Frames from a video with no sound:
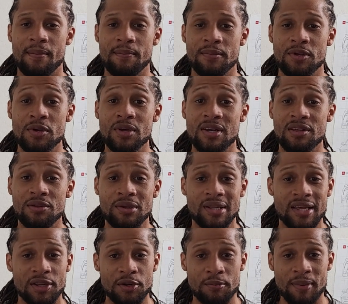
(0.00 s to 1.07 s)
you can either
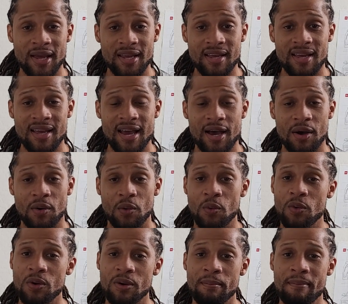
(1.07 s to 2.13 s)
link your bank account
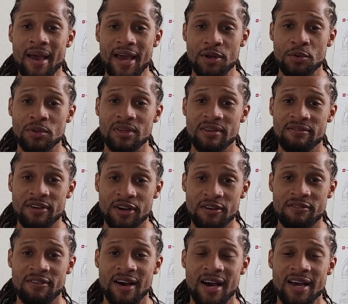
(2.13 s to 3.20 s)
or manually
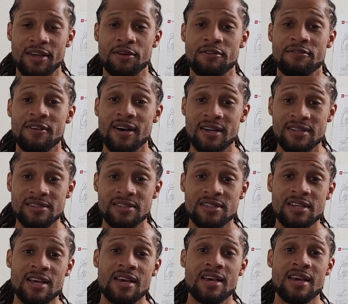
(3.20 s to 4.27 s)
verify your
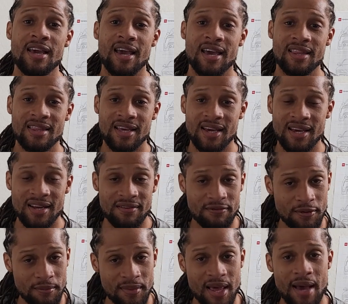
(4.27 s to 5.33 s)
funds. And then
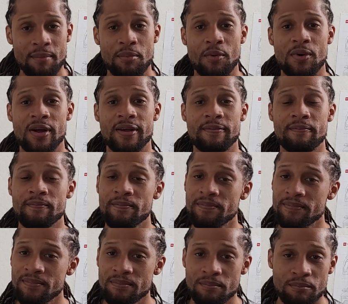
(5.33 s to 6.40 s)
from that point,
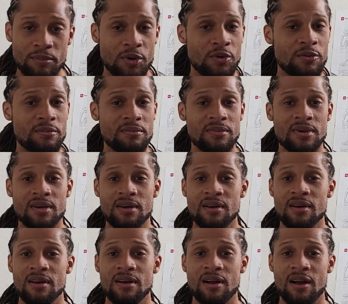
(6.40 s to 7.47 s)
boom,
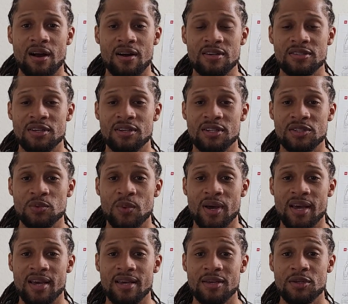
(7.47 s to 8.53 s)
car's on its
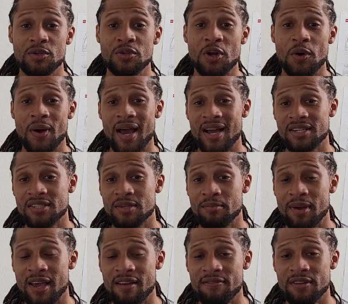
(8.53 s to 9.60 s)
way. You don't actually
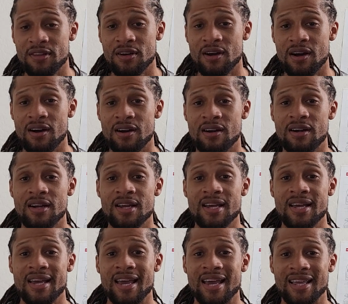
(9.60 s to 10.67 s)
pay for the car
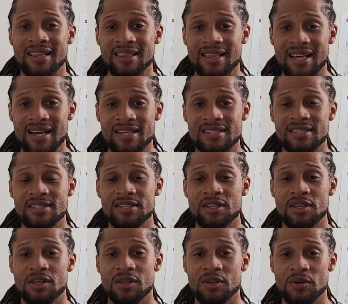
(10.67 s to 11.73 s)
unless
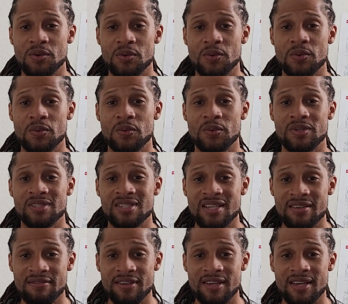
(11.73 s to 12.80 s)
you
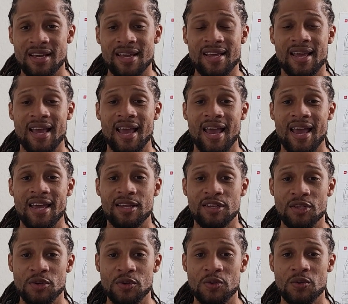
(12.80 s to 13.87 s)
receive it and
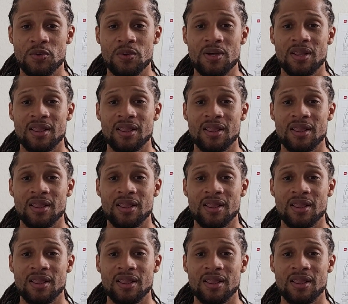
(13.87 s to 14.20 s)
you